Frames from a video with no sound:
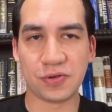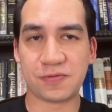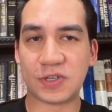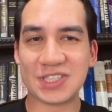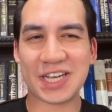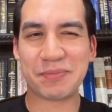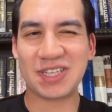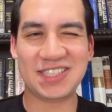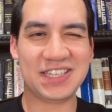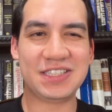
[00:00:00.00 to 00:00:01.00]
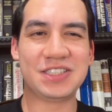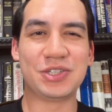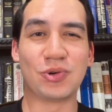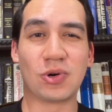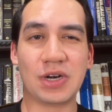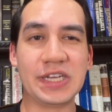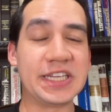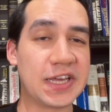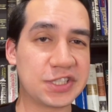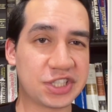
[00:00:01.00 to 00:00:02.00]
first segment is your
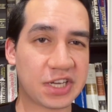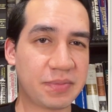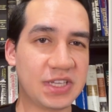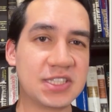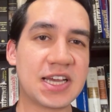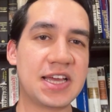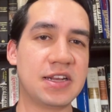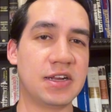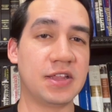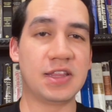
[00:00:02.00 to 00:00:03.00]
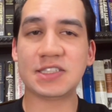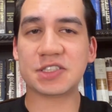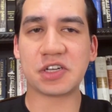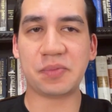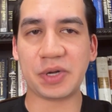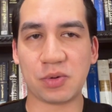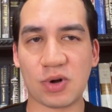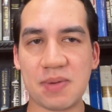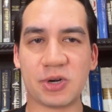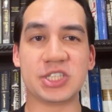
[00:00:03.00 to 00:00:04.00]
engaged segment, and this is going to be your
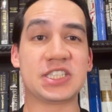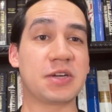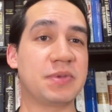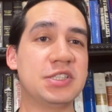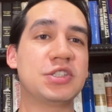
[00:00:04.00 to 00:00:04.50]
primary segment.